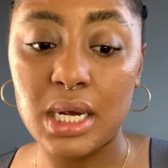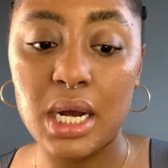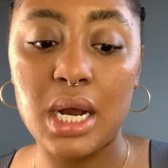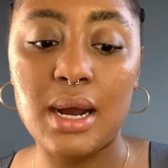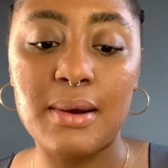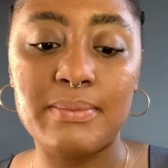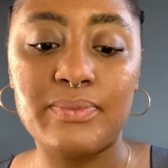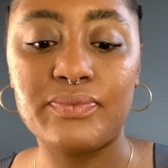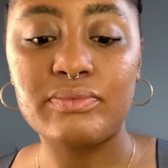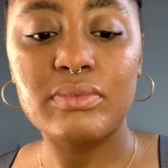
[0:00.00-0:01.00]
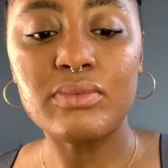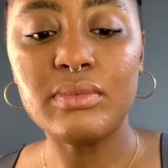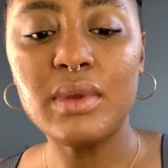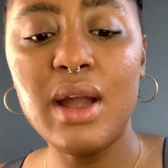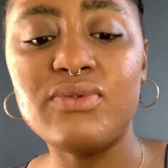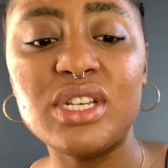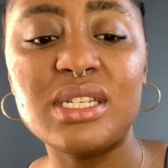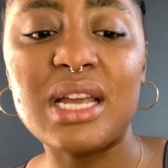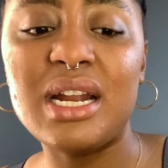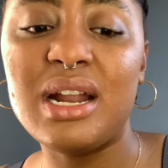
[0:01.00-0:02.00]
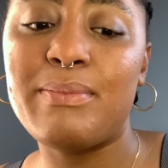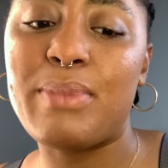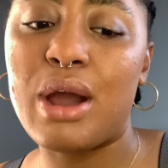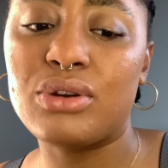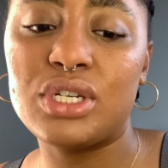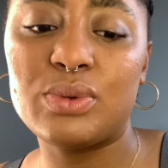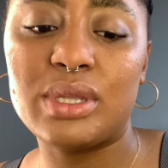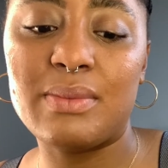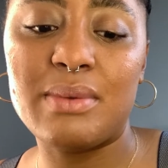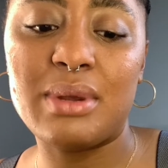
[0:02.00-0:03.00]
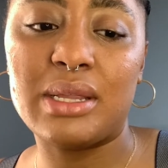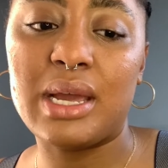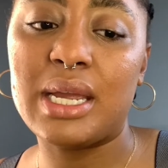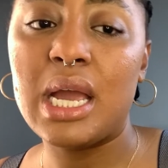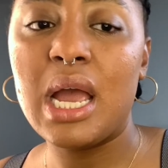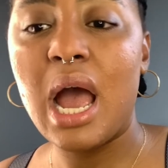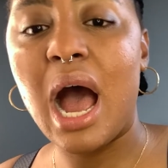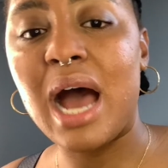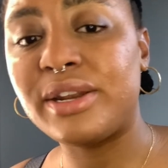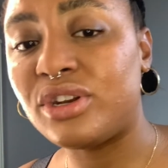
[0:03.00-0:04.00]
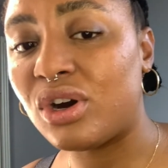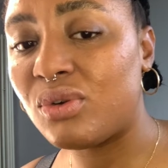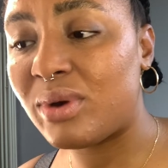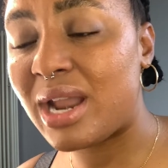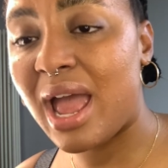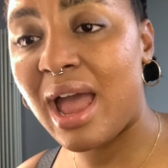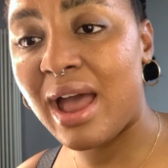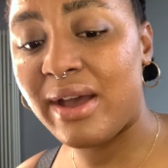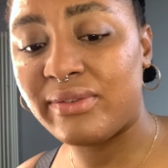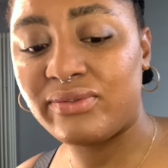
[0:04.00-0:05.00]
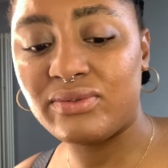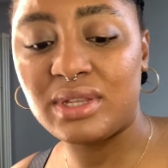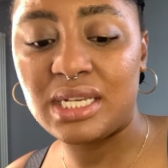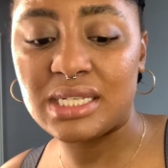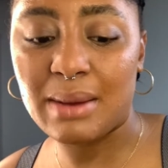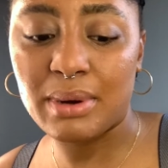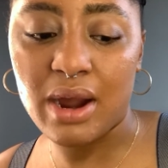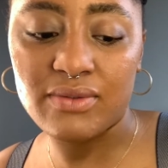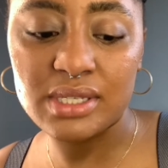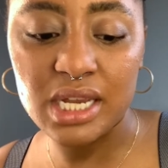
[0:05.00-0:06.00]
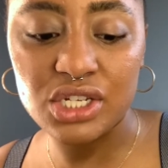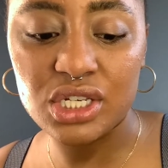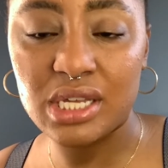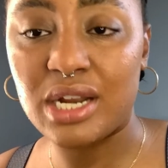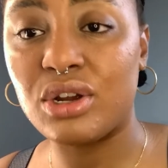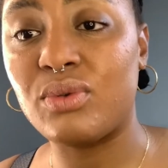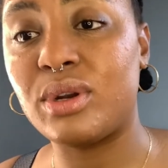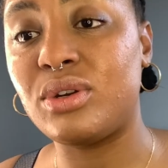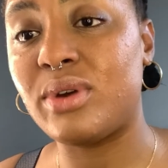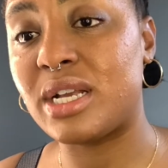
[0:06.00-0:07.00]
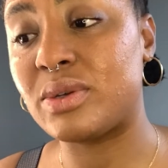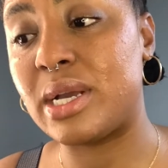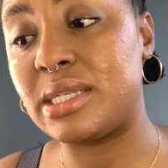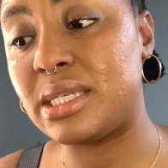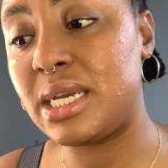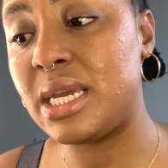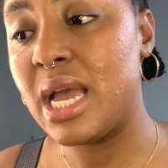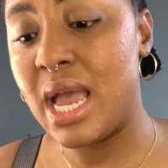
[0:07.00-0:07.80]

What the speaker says: Of just setting up boundaries with them and being like, I don't want to have these type of conversations. I don't want to do X, Y, and Z.